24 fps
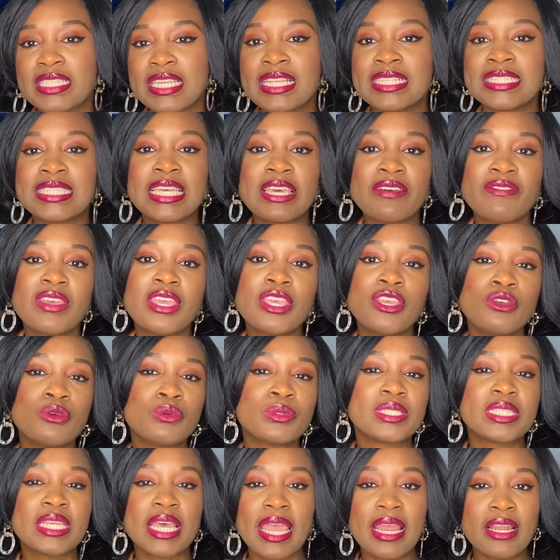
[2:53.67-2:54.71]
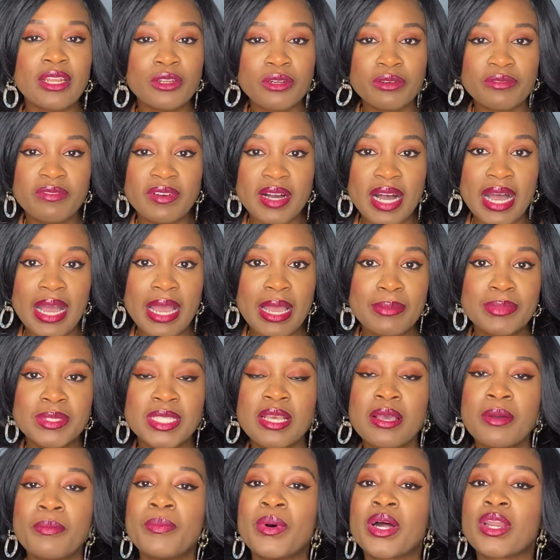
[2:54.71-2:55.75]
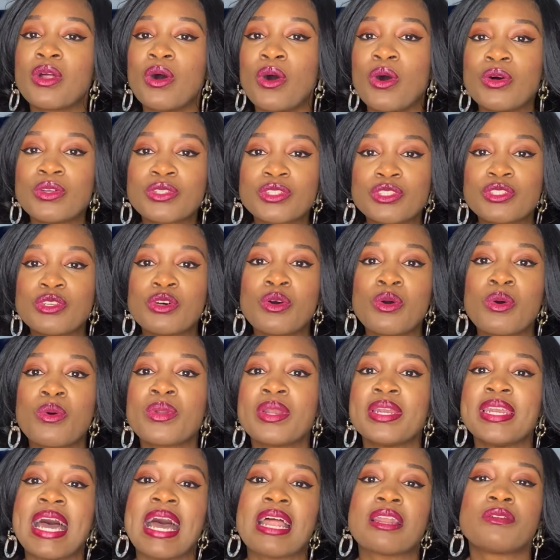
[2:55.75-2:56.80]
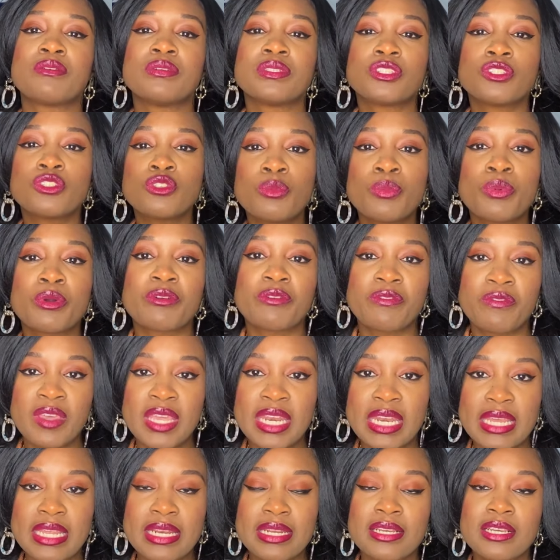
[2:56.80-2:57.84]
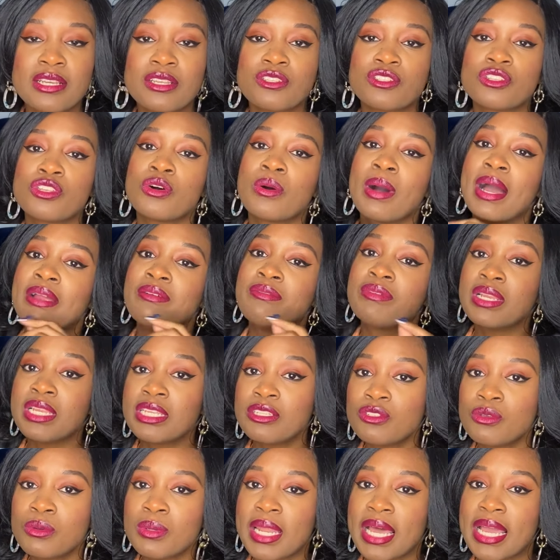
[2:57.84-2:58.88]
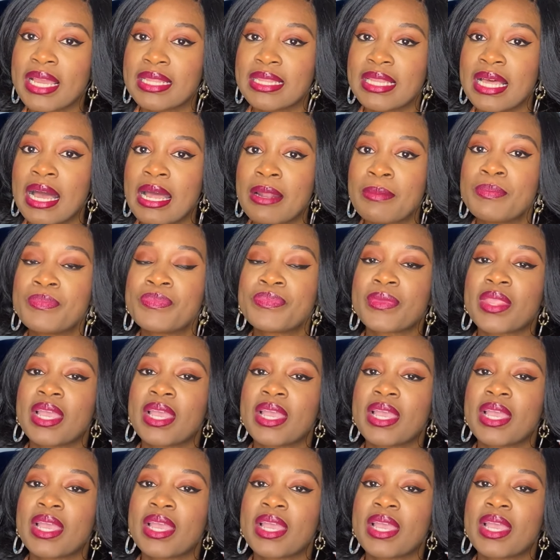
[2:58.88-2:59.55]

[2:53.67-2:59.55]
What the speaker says: It's giving you tailored vibes, but also not super fitted. So I really do like that.